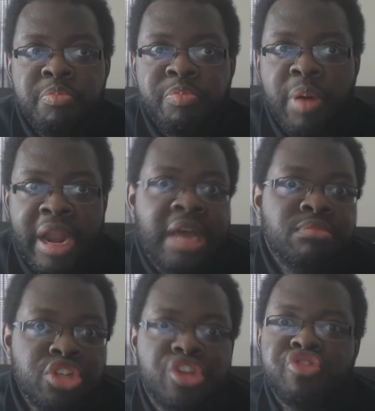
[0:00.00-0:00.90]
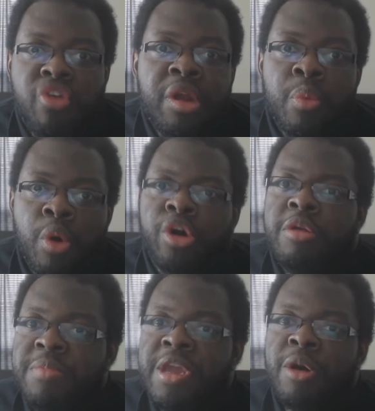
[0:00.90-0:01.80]
but I'm just trying to work
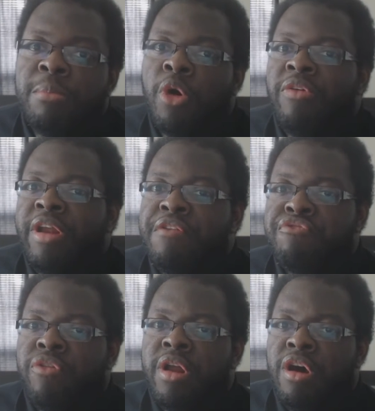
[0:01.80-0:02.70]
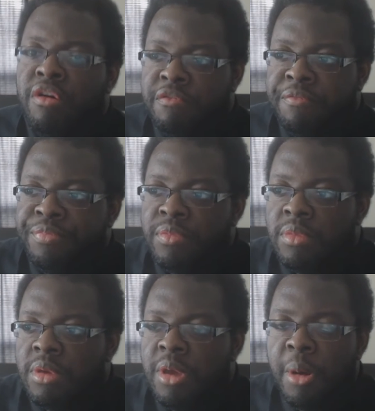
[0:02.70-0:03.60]
on being a moron in front of
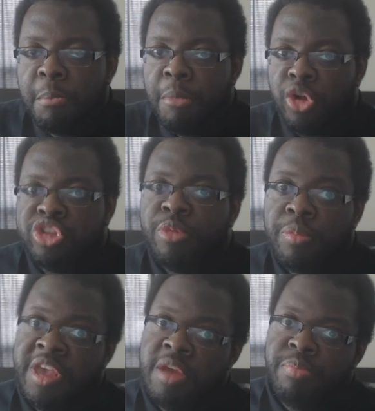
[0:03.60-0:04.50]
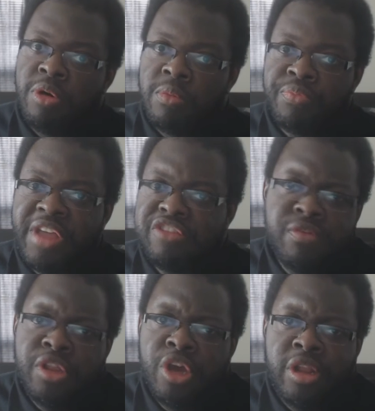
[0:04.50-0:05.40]
multiple people. That's
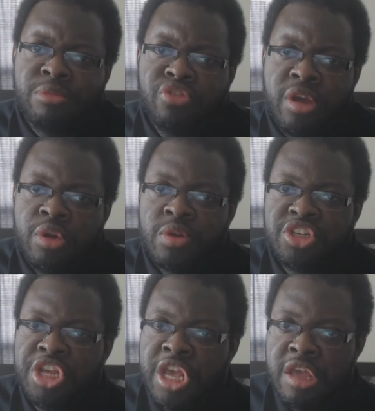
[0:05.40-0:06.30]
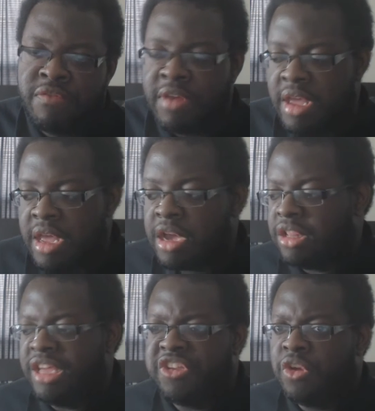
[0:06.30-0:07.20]
really all I'm trying to achieve
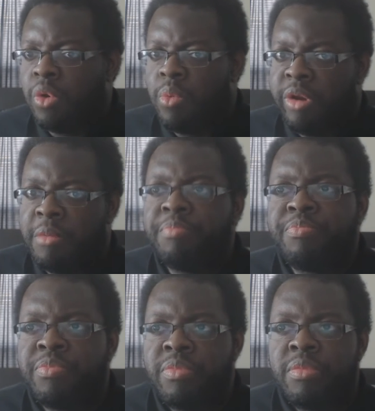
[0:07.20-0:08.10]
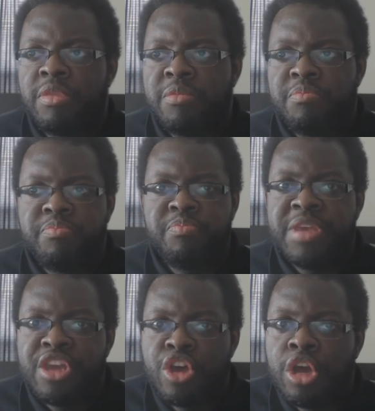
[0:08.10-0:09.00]
because I still don't want to
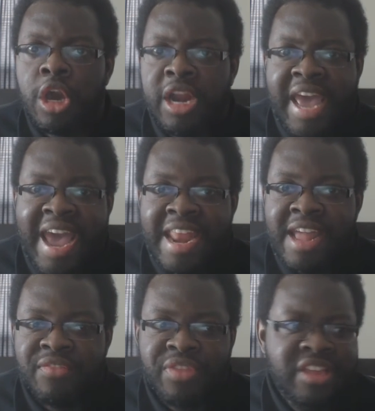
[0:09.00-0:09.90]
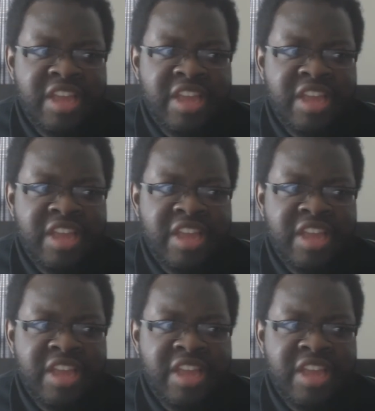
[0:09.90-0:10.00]
be good at it. That